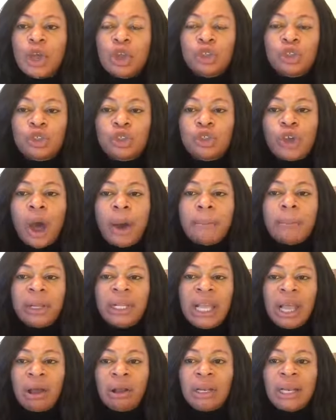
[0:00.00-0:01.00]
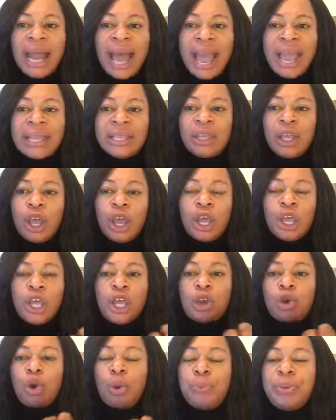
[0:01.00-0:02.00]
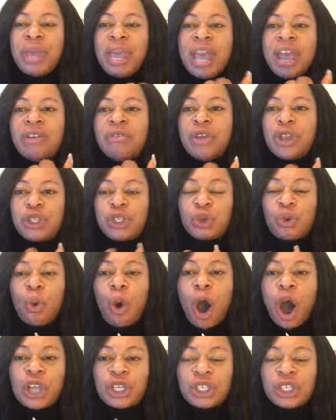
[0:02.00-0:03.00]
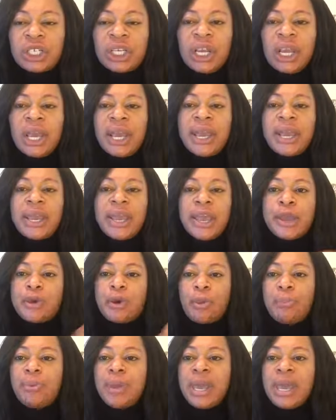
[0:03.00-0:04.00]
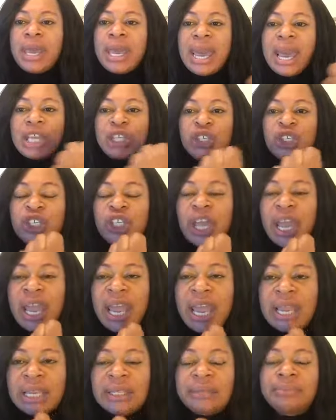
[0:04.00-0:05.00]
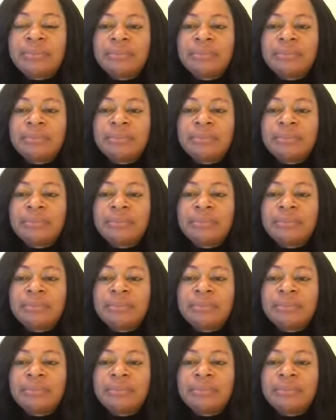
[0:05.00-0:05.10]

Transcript: Somebody online. It could be a wrist watch. It could be a chain.